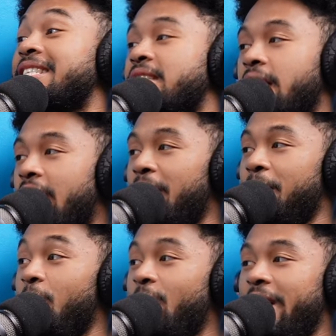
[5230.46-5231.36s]

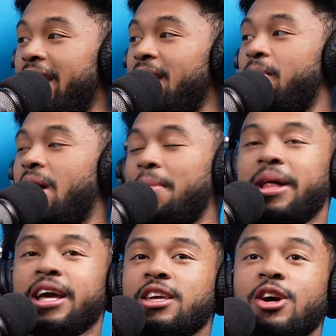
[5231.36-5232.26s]
same way, bro. I'm
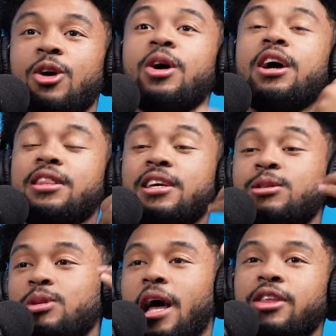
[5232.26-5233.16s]
like, yo, this
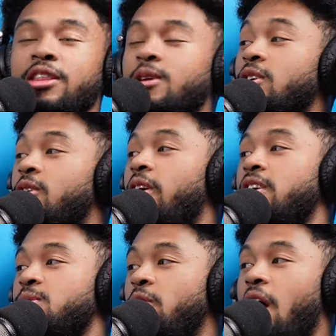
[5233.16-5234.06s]
was. I thought that was the
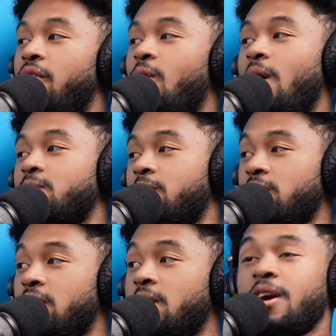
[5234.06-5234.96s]
greatest movie I ever watched when I
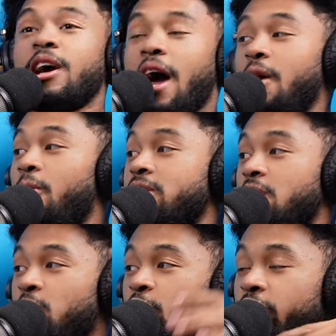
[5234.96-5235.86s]
was a kid. I went to
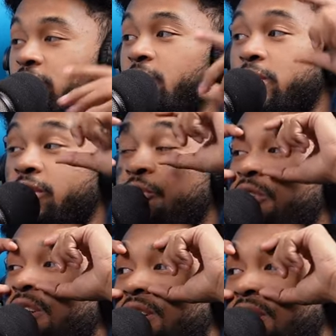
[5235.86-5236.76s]
the movie theater with the
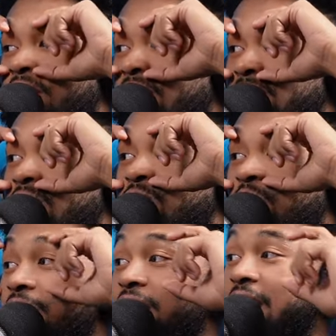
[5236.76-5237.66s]
freaking uh the three D